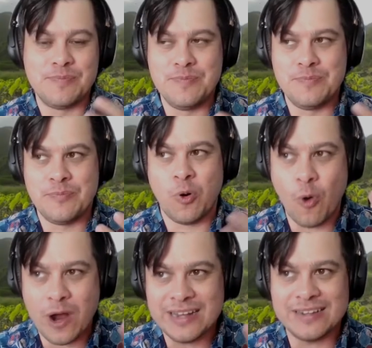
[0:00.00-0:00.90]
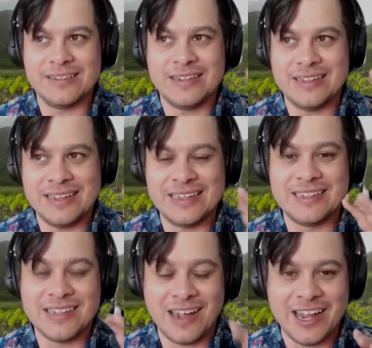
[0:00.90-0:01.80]
point in
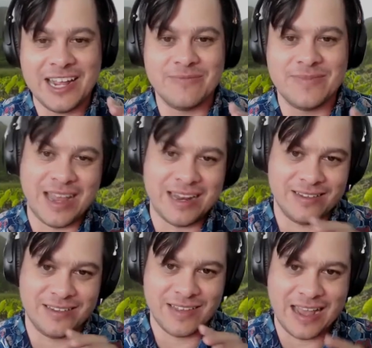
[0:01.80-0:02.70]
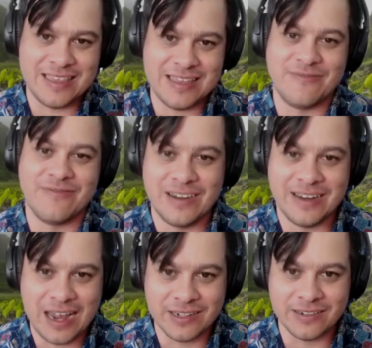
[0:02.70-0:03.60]
time, that is, I think, very accurate,